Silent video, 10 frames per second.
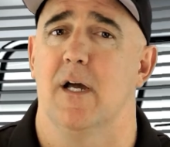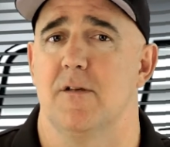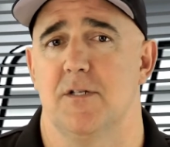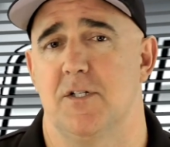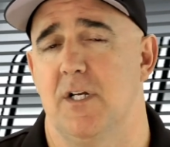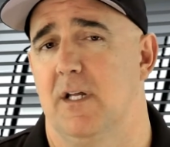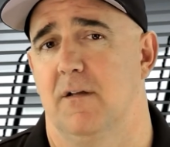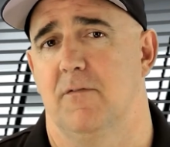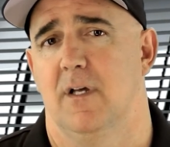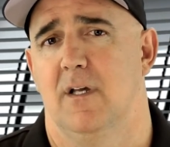others
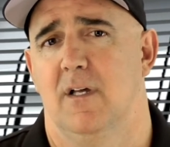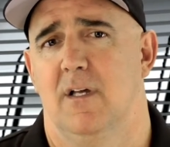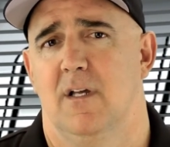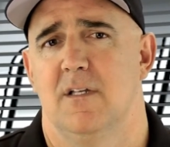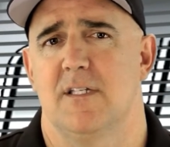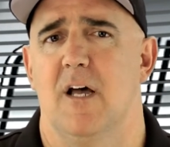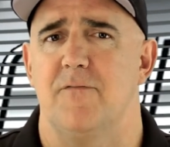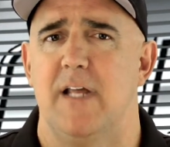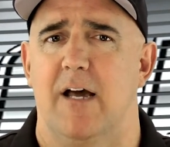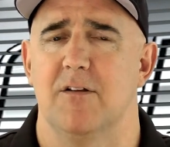achieve.
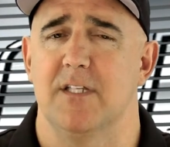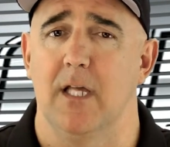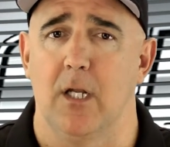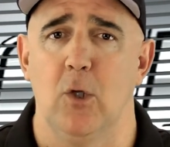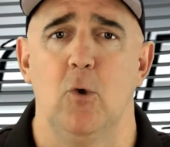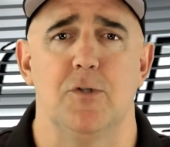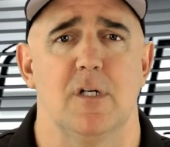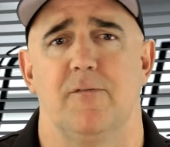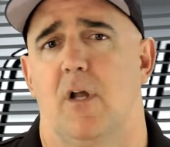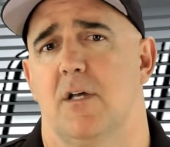Self-doubt is the
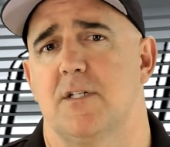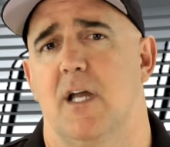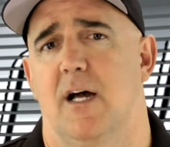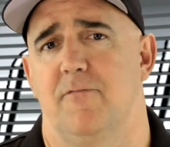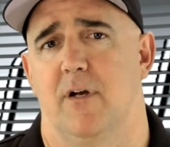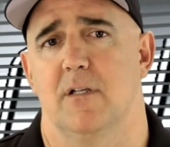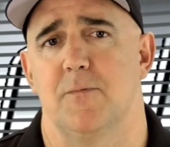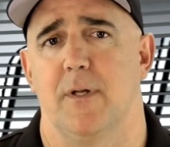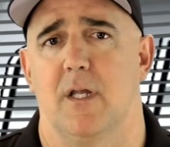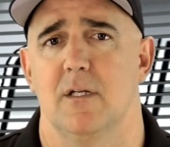illusion of lost confidence
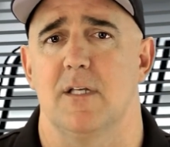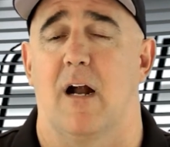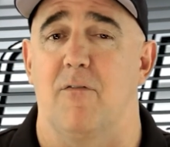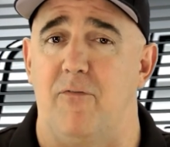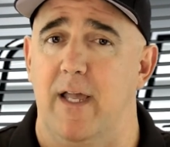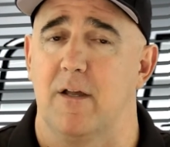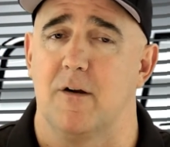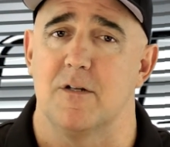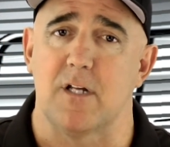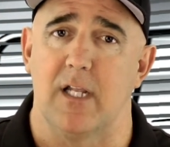because our
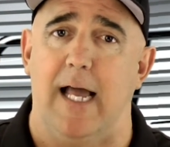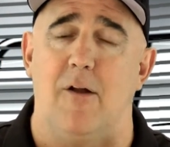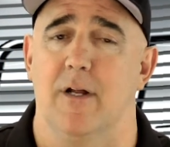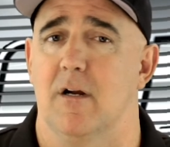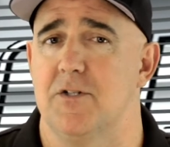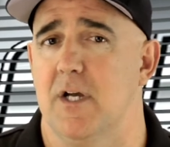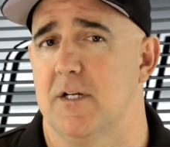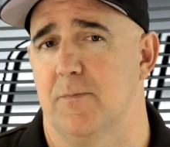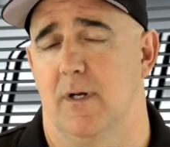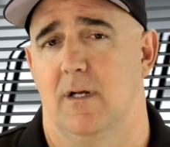failure is clouding our
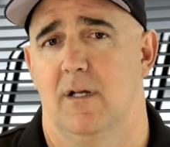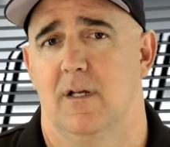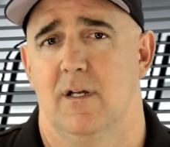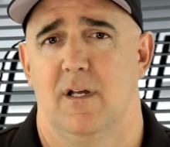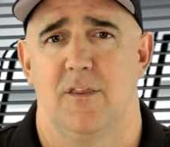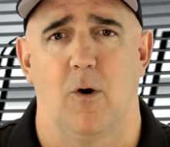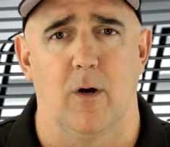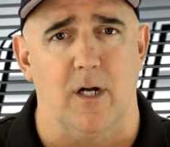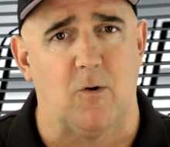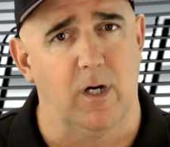judgment.
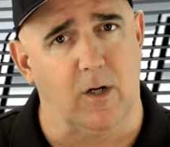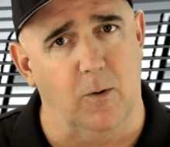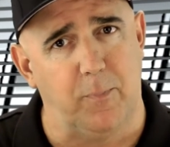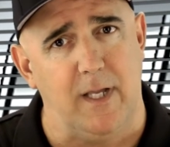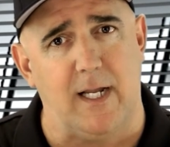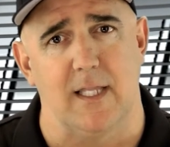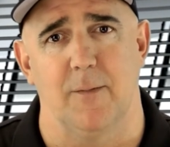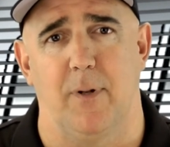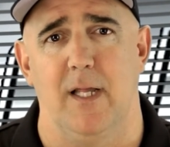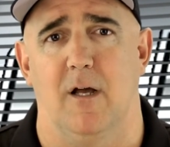Throwing a critical pick in the
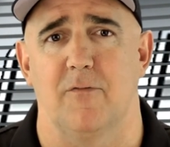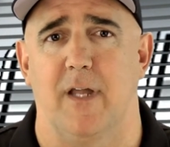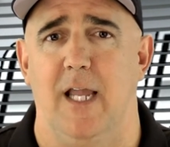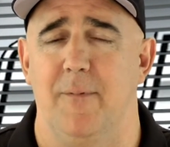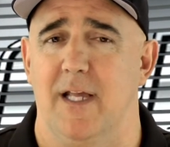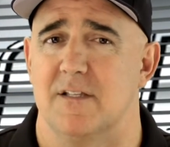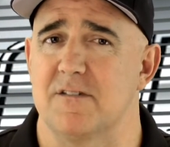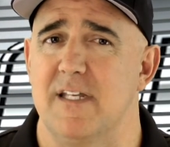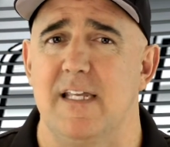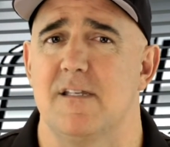playoff game to end the
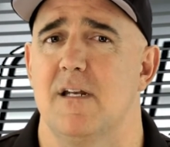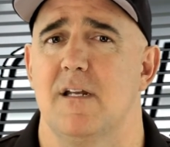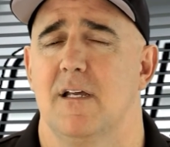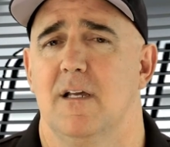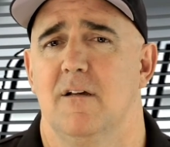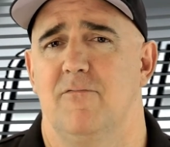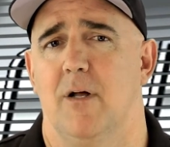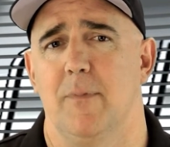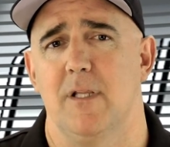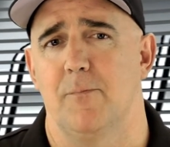season,
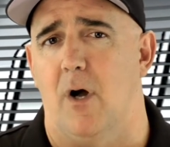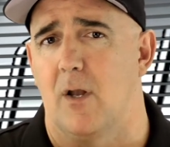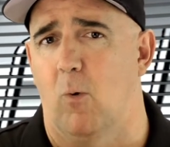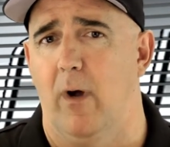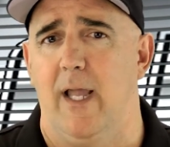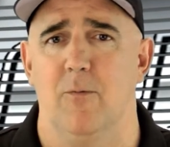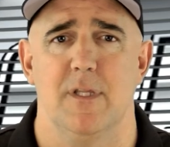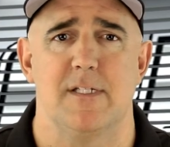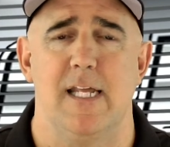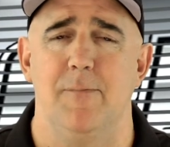fumbling the ball away when
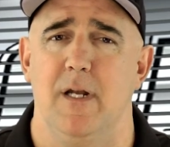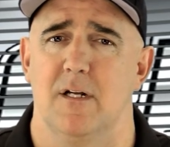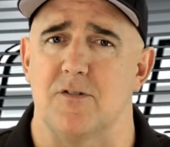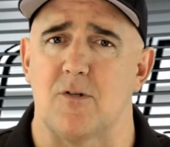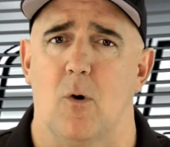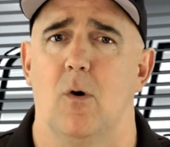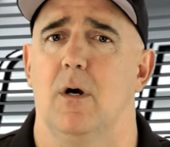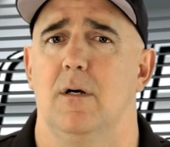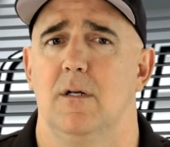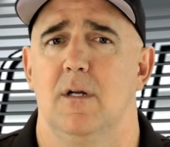the team needed to
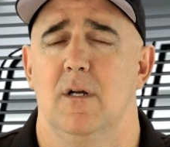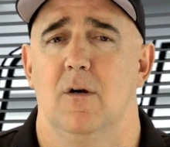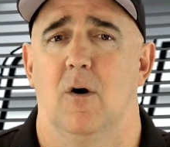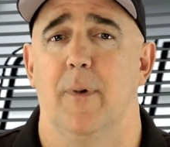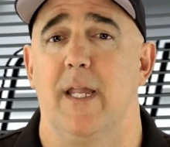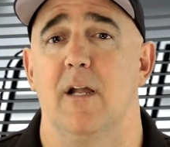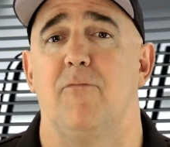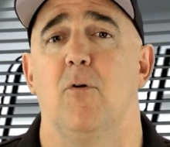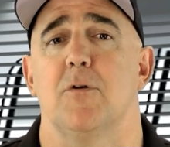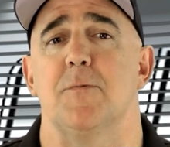score, or making a
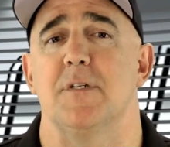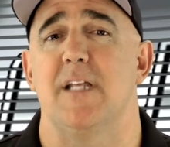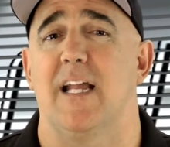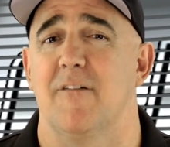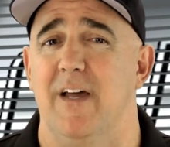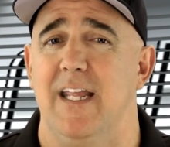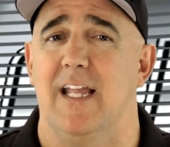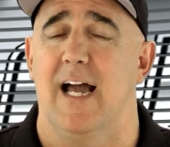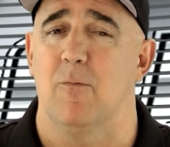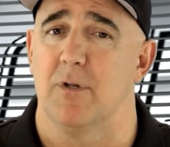foolish mistake of any
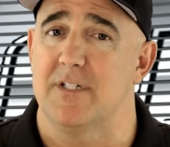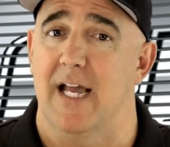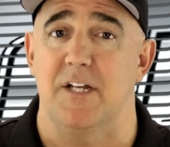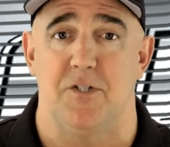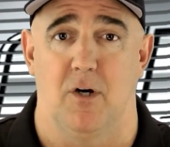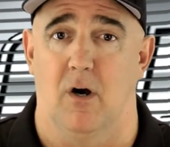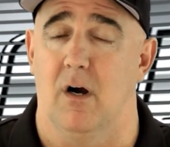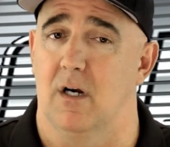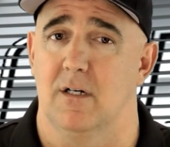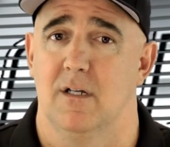kind will test your
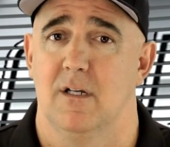heart